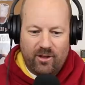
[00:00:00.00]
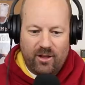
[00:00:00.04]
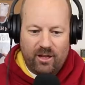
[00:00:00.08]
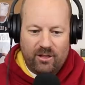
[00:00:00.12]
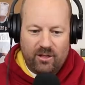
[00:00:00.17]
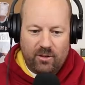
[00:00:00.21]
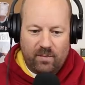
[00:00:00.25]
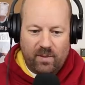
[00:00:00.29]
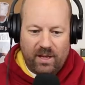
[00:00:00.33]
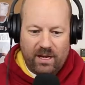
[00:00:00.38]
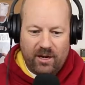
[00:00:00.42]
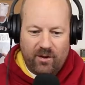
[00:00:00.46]

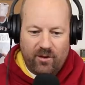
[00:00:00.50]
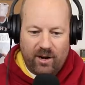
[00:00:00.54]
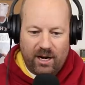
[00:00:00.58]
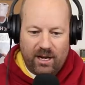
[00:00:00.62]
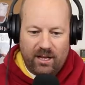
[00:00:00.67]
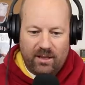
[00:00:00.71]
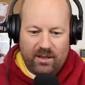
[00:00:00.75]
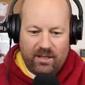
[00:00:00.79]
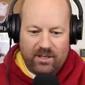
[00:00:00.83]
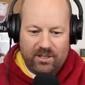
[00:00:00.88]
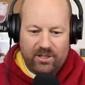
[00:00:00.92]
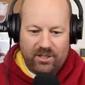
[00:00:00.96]
out there playing
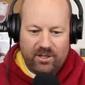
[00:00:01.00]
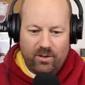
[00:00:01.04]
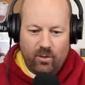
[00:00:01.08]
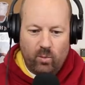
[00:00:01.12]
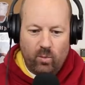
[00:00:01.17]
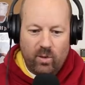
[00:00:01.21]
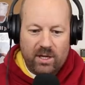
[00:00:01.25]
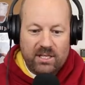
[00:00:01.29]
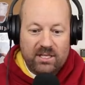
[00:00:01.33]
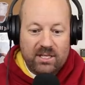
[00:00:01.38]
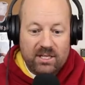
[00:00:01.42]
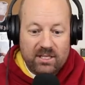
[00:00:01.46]
cricket, and this
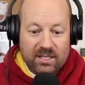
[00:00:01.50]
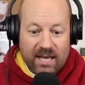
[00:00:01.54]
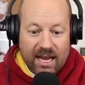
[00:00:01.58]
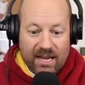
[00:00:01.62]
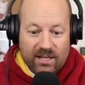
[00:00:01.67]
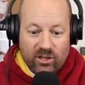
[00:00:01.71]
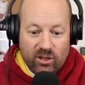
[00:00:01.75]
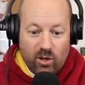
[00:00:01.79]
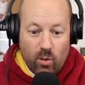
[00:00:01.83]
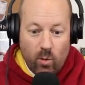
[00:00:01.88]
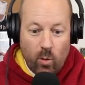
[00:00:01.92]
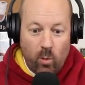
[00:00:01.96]
dude, what is this
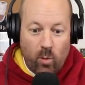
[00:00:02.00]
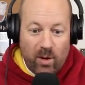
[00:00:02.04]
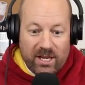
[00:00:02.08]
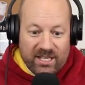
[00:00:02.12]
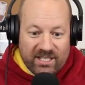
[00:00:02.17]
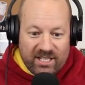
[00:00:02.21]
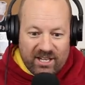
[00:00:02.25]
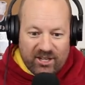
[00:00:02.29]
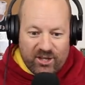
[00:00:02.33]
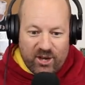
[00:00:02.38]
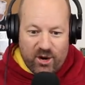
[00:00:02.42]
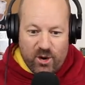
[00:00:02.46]
guy doing? What
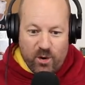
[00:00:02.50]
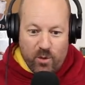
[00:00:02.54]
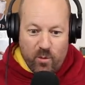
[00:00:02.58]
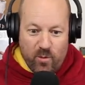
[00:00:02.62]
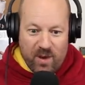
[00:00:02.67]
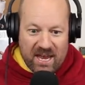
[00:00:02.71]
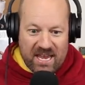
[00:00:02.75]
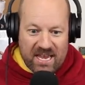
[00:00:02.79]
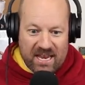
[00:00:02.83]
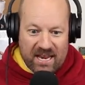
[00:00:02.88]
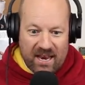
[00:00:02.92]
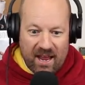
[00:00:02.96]
is he
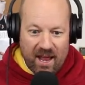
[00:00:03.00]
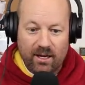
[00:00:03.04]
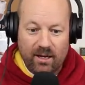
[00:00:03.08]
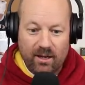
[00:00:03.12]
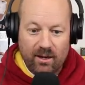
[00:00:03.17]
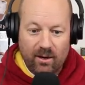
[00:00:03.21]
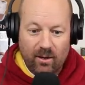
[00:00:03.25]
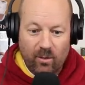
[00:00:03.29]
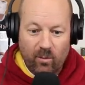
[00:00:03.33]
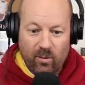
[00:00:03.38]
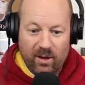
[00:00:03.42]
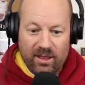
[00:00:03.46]
doing?
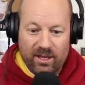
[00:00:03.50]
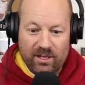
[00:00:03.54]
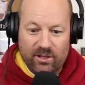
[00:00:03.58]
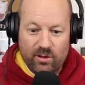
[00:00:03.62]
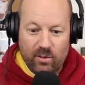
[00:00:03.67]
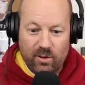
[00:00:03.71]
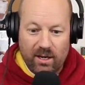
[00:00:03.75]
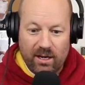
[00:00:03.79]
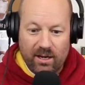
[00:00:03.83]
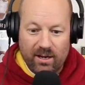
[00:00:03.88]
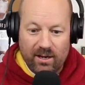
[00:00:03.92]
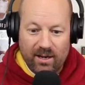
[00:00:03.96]
What are they
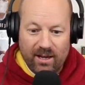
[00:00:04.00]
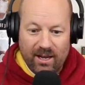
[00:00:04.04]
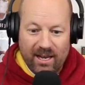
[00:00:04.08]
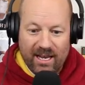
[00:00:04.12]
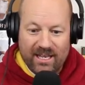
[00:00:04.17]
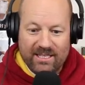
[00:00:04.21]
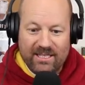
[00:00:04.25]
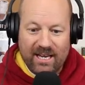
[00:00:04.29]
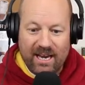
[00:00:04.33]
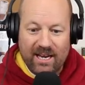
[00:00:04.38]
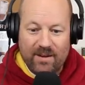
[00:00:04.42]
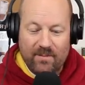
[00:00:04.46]
doing?
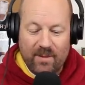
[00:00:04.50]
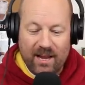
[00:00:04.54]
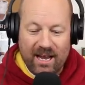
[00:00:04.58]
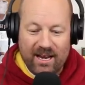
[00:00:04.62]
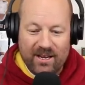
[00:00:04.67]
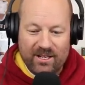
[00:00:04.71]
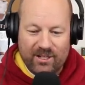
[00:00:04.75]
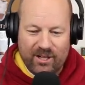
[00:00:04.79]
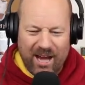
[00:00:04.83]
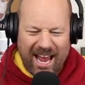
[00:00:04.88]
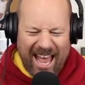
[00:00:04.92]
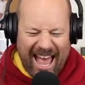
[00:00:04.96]
He's hiding
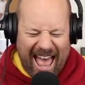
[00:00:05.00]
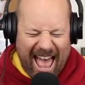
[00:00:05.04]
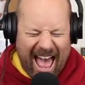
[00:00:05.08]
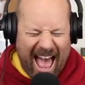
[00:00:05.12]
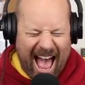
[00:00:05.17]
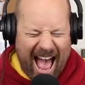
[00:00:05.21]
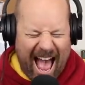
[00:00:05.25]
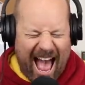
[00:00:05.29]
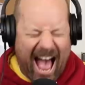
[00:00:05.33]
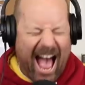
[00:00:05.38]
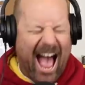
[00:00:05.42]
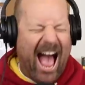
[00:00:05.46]
behind a tree.
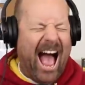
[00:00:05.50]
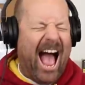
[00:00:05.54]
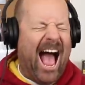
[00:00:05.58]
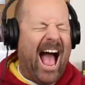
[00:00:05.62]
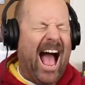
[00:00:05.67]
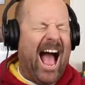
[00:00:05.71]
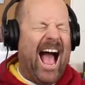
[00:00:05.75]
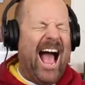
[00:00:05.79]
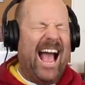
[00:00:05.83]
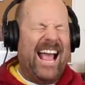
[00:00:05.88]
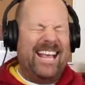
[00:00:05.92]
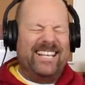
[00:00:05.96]

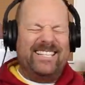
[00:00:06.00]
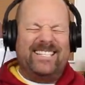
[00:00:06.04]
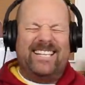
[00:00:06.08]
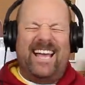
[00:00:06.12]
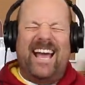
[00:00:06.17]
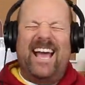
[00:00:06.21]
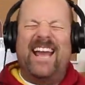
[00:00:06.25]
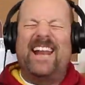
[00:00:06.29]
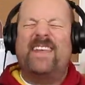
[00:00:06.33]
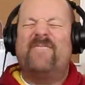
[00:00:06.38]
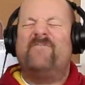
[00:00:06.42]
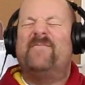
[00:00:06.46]
He's
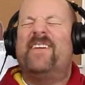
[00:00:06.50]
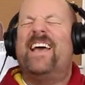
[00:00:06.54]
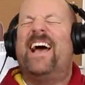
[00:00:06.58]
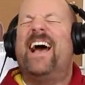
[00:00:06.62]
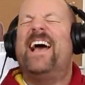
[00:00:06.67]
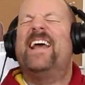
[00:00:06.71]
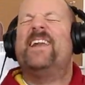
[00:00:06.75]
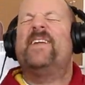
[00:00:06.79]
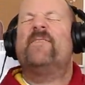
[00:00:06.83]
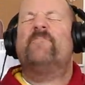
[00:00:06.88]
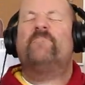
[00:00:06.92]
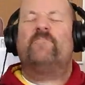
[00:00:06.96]
hiding
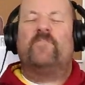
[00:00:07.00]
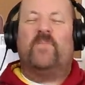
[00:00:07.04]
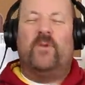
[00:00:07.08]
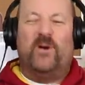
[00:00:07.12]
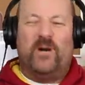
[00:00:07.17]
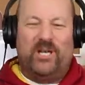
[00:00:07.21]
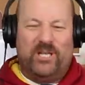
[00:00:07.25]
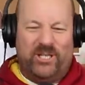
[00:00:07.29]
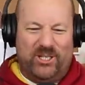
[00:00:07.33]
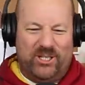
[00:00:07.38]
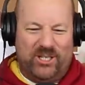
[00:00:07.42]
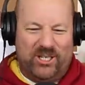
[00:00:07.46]
behind a
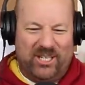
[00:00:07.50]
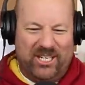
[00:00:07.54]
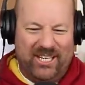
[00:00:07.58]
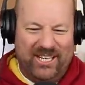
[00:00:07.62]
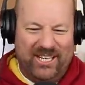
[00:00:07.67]
bush.